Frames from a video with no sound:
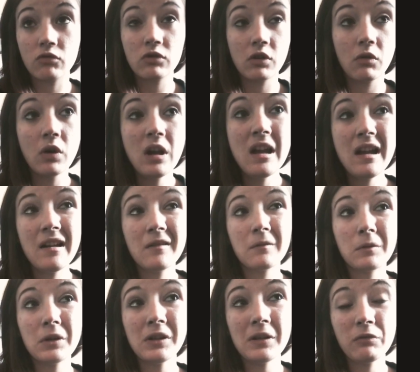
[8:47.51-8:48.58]
So
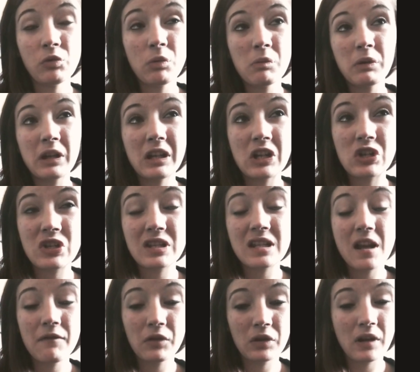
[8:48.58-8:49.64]
really from the beginning, she's
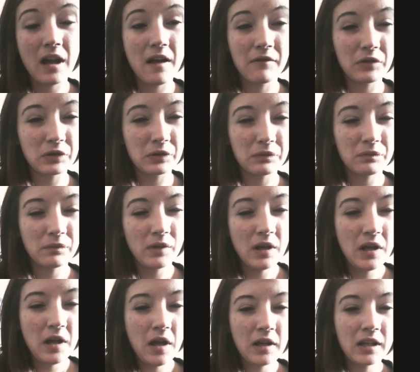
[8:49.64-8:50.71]
never ever
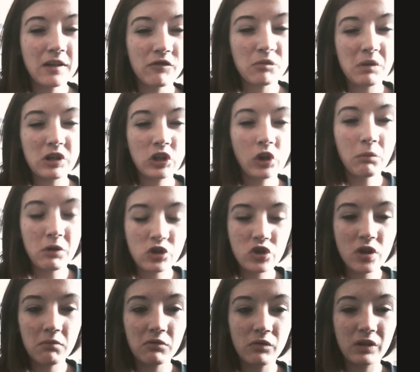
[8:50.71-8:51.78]
given me too much
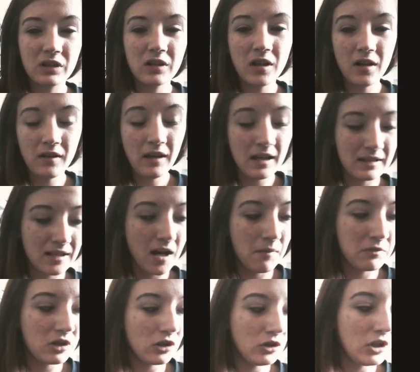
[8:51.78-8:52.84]
trouble when it has
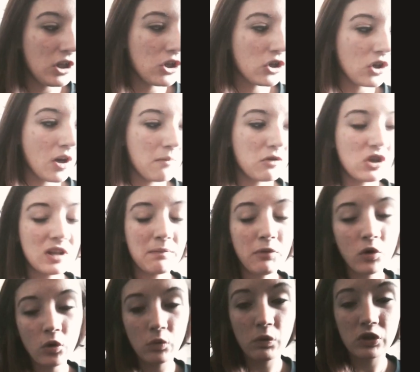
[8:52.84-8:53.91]
come to the leash. She's
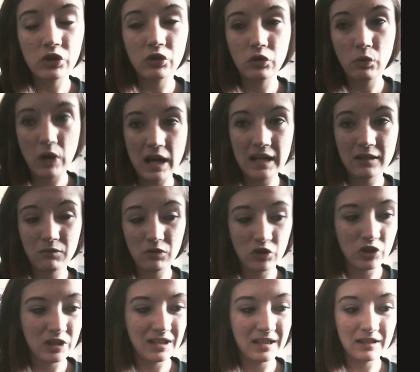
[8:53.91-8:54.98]
pulled once or twice when
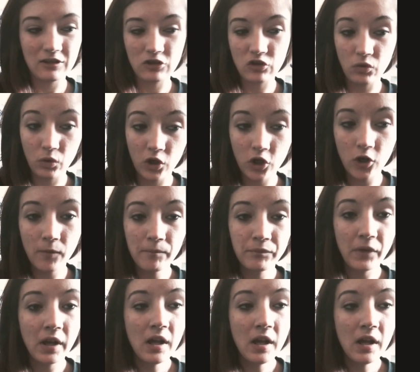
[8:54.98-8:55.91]
she sees a squirrel.